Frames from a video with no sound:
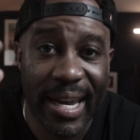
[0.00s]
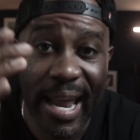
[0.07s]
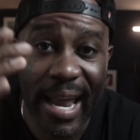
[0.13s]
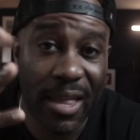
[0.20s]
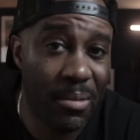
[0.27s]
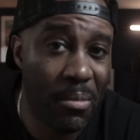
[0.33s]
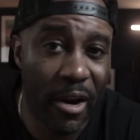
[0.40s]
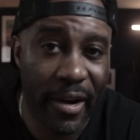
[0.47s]

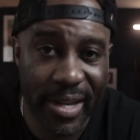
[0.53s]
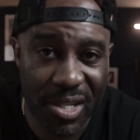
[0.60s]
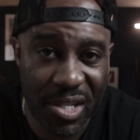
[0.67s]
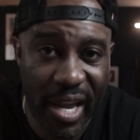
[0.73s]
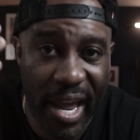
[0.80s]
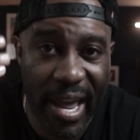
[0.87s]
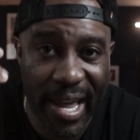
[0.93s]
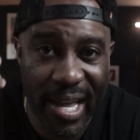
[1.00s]
now the market's
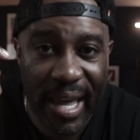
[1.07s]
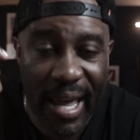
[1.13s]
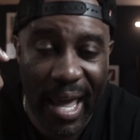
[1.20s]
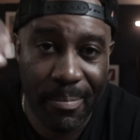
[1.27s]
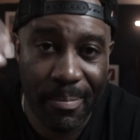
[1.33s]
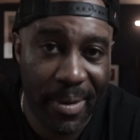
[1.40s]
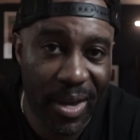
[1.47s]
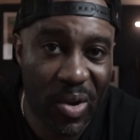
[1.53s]
changed,
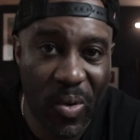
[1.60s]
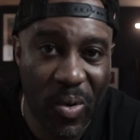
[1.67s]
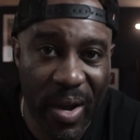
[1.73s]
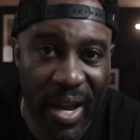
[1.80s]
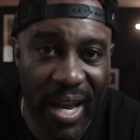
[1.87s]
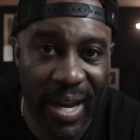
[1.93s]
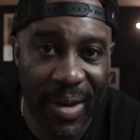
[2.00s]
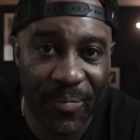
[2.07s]
and
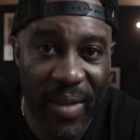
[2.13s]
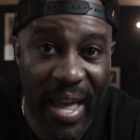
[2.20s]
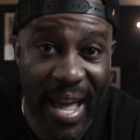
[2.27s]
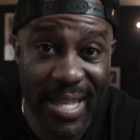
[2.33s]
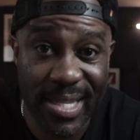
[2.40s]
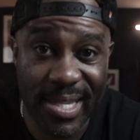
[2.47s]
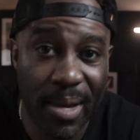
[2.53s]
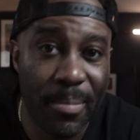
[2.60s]
Bitcoin
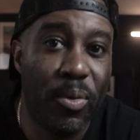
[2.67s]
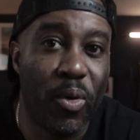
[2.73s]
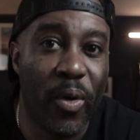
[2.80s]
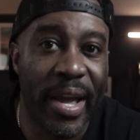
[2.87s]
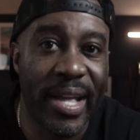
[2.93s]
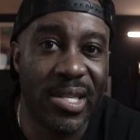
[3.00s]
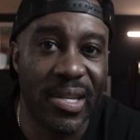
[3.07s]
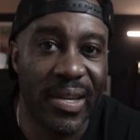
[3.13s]
at some
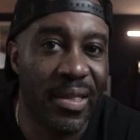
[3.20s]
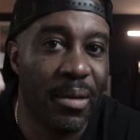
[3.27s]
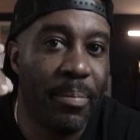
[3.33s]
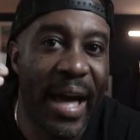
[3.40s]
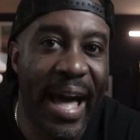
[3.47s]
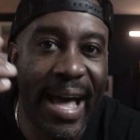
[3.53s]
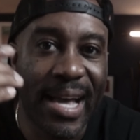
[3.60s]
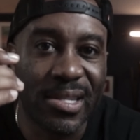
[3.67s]
points in the
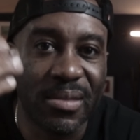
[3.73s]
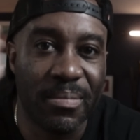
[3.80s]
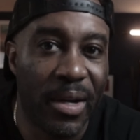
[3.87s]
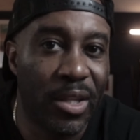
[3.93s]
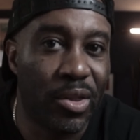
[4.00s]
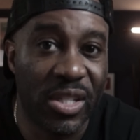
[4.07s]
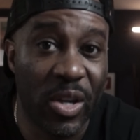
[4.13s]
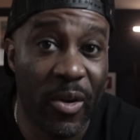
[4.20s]
past
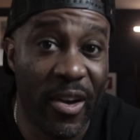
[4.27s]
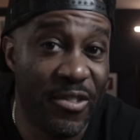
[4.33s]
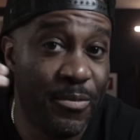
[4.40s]
month or so has